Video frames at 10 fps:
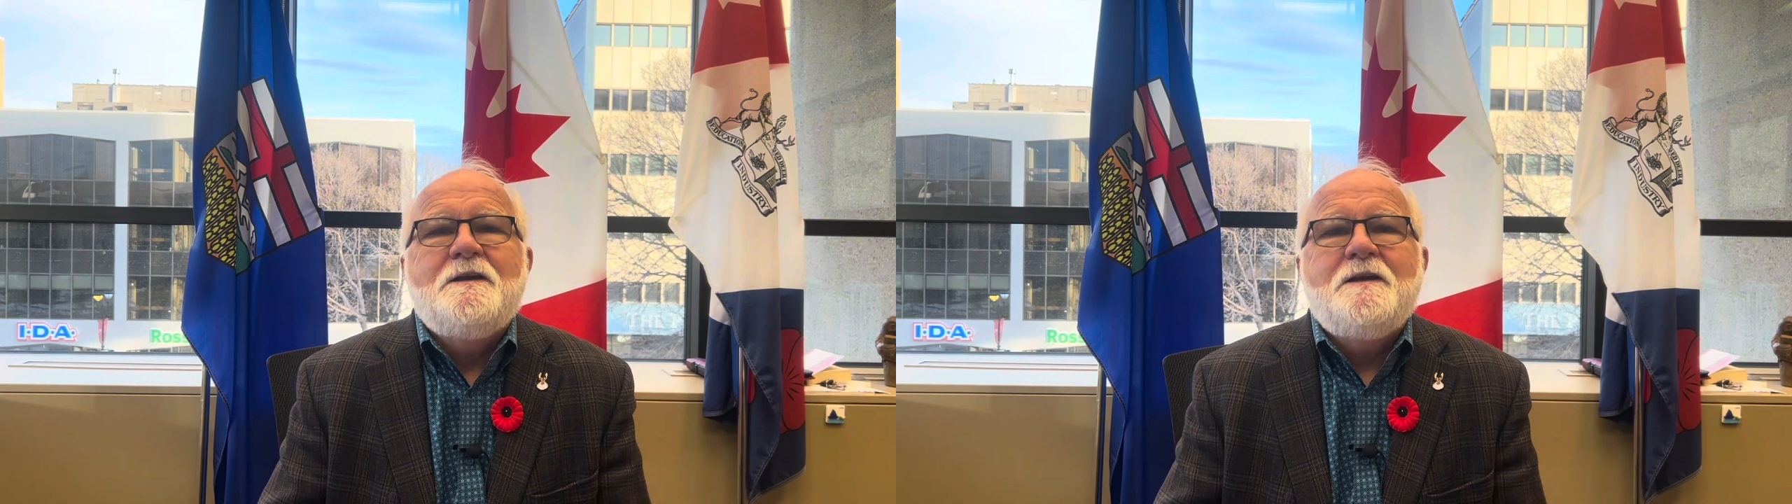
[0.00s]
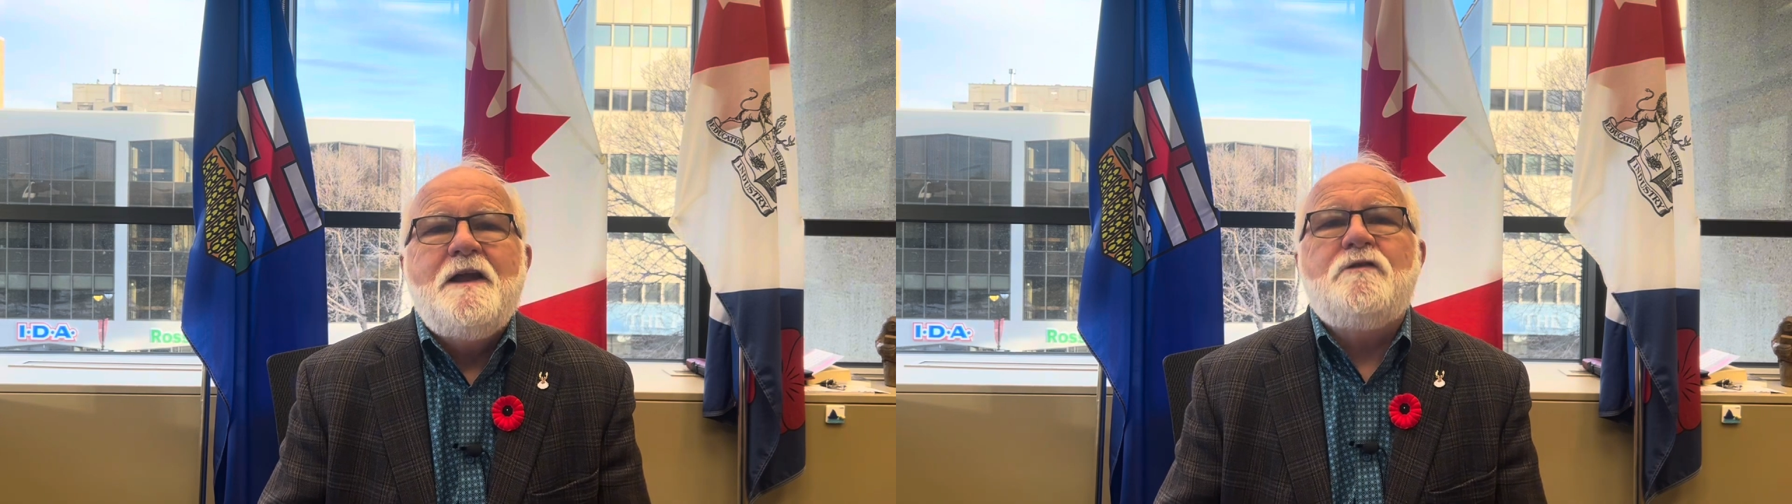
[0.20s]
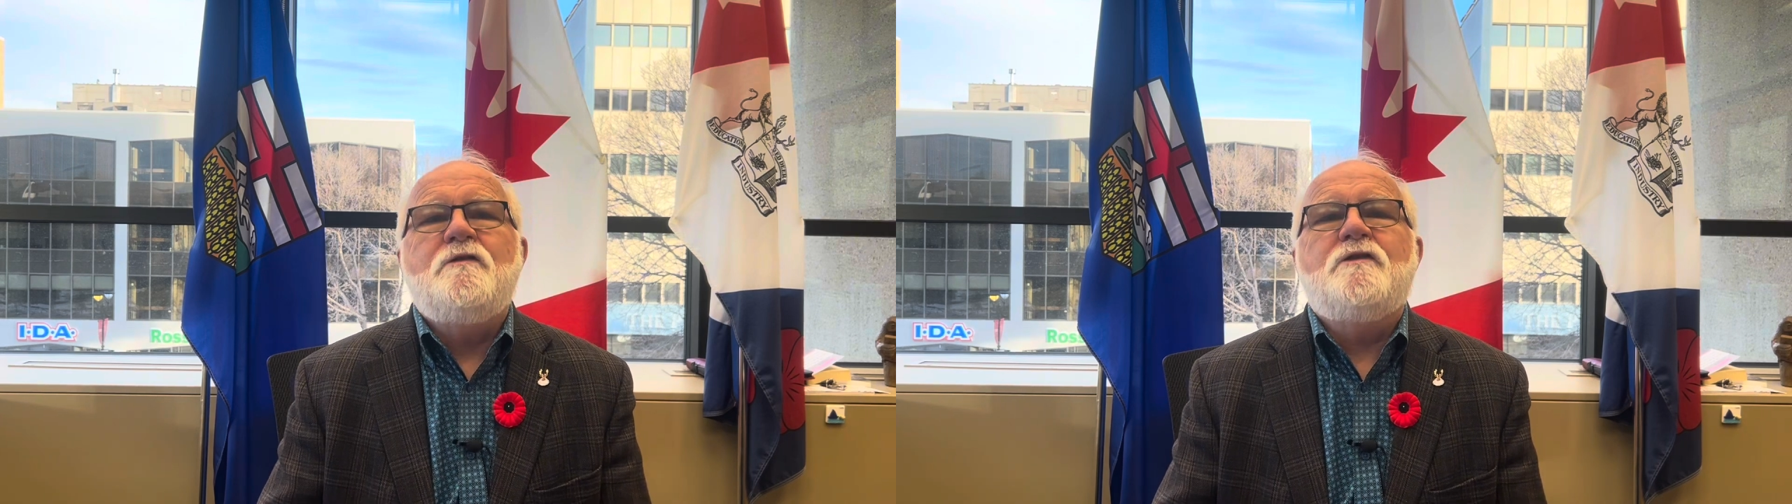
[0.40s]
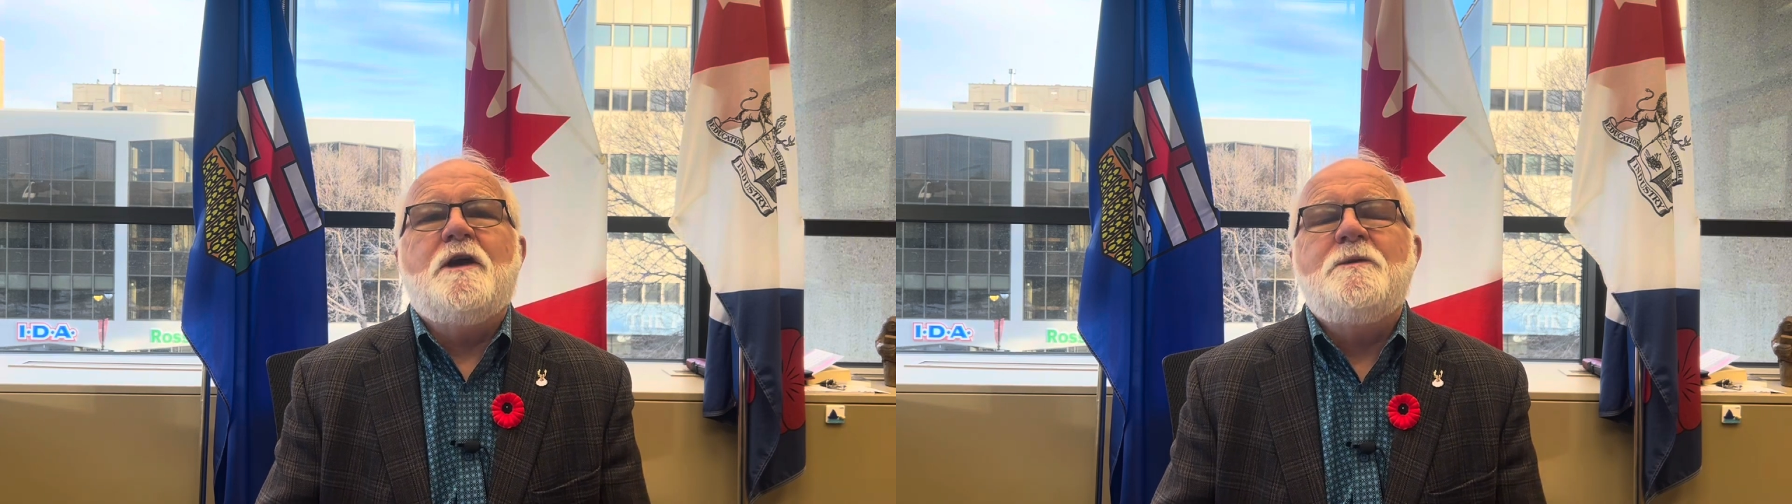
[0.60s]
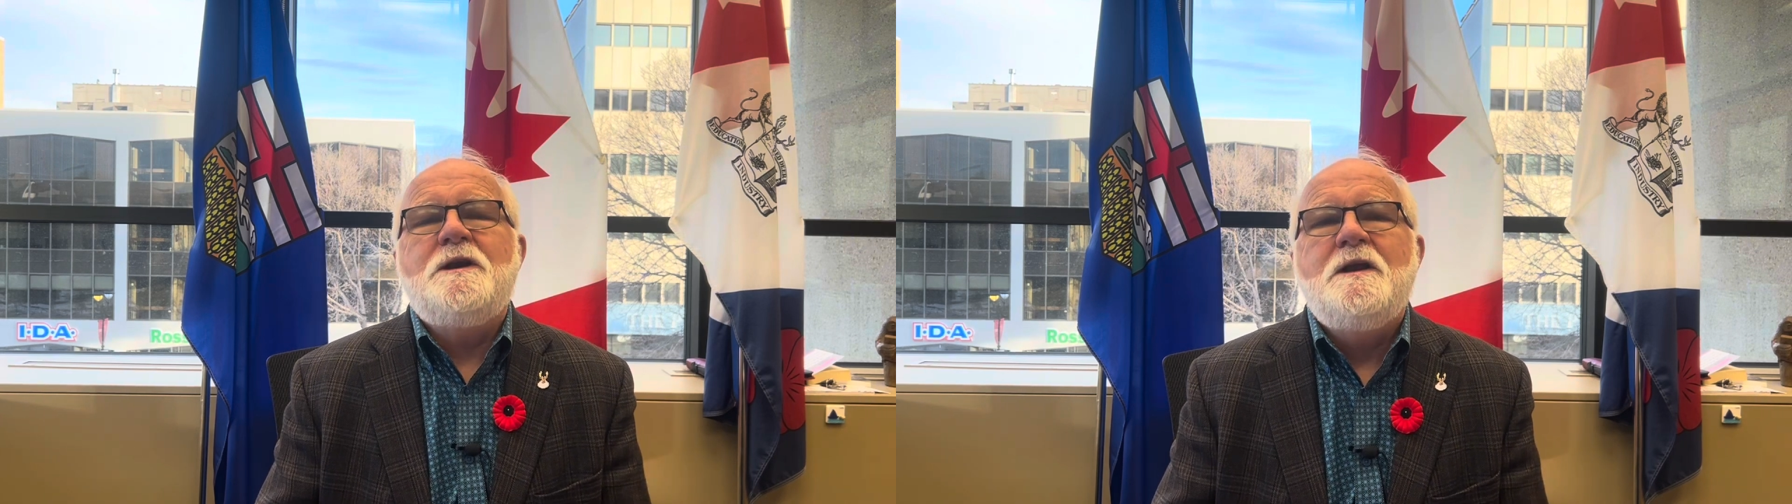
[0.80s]
Ladies and
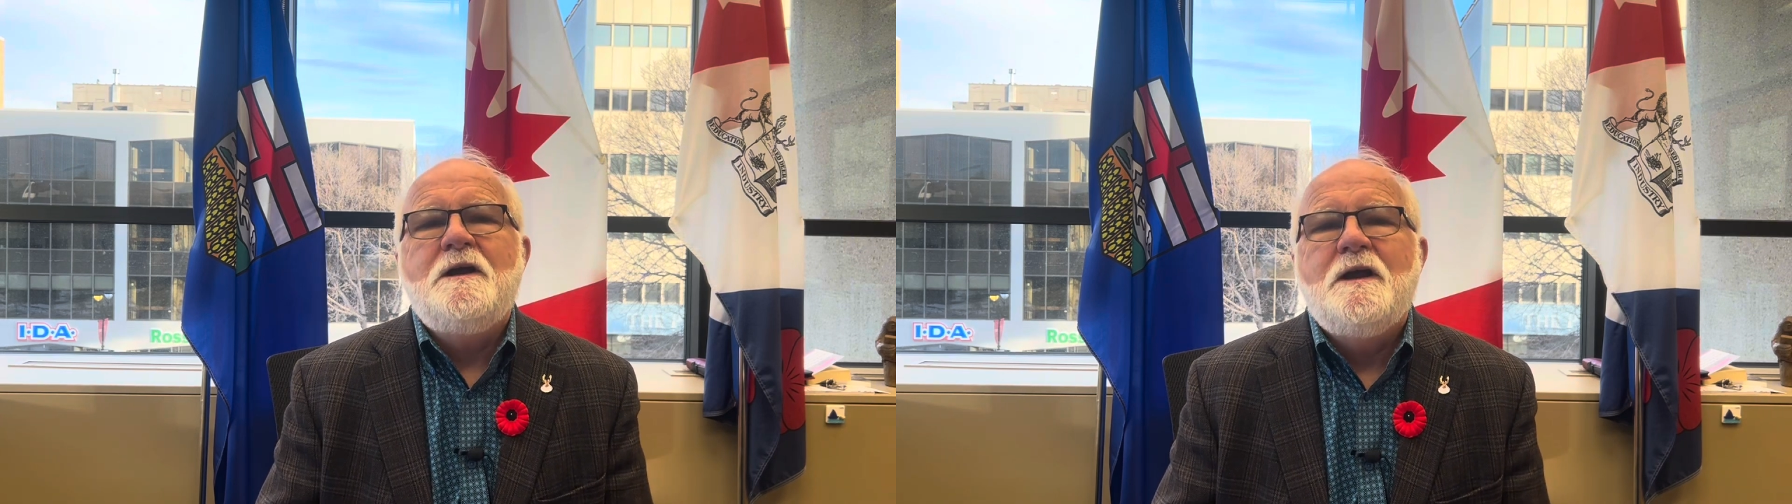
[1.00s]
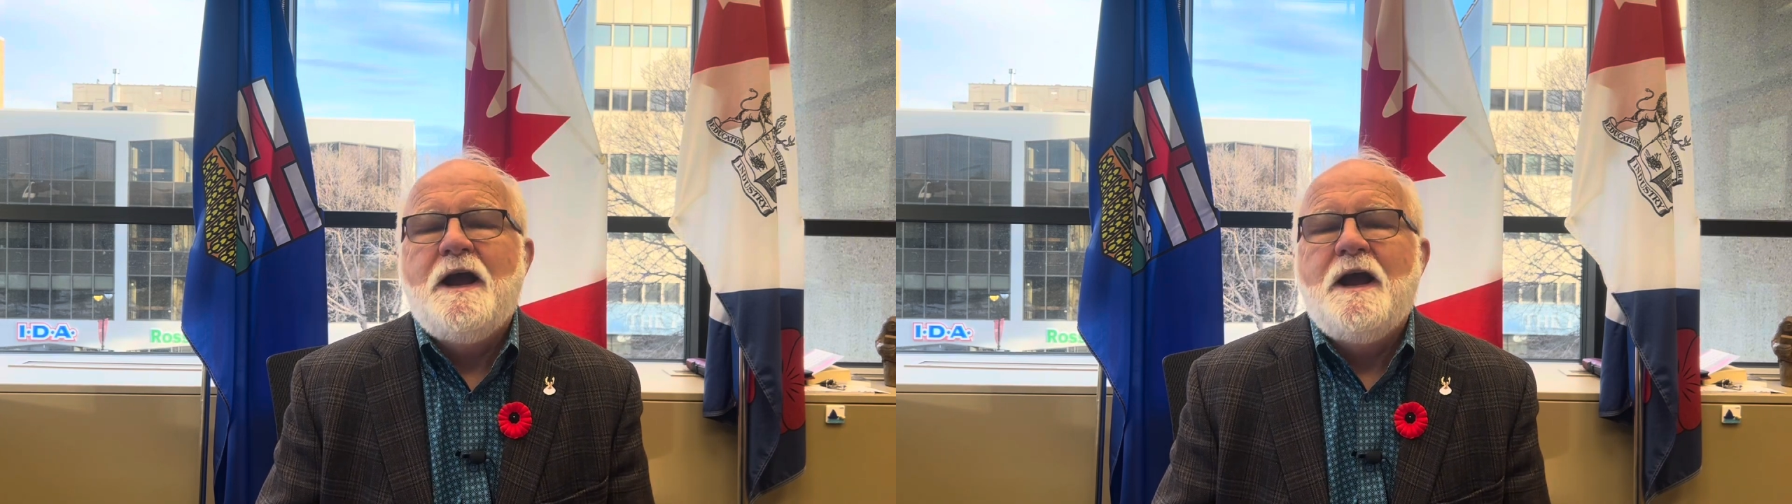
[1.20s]
gentlemen,